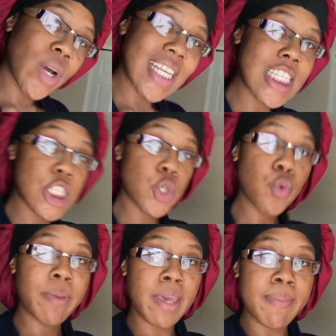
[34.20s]
is zoo,
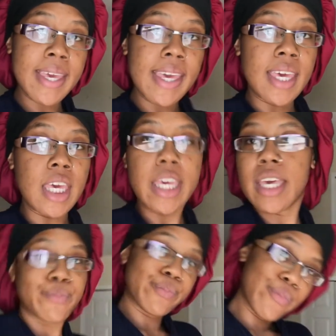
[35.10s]

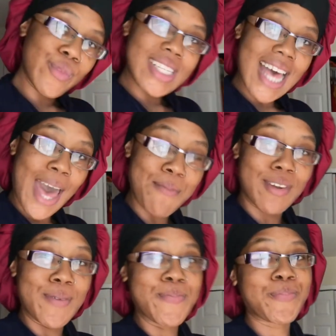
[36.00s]
baby? What's
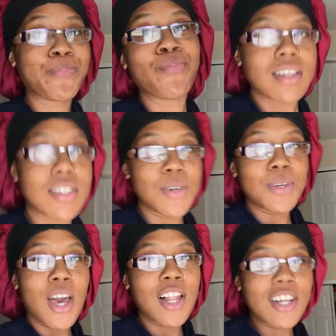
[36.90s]
happening? So
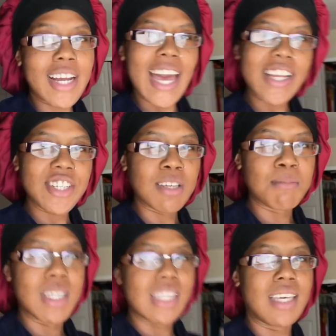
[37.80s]
y'all are catching
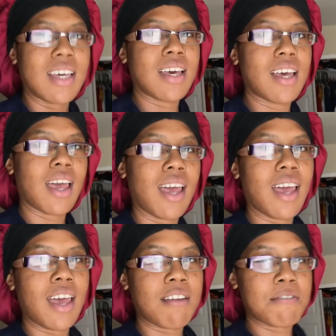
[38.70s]
me
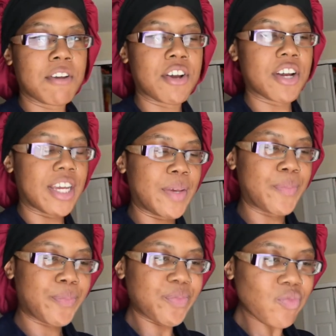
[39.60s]
at a very
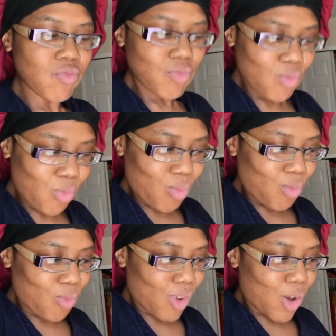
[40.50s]

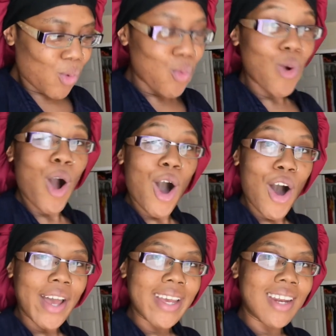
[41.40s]

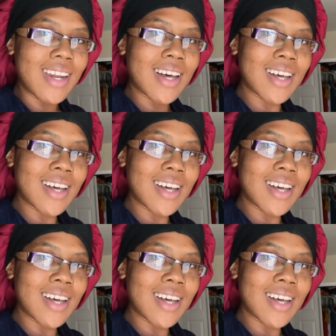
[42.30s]
raw and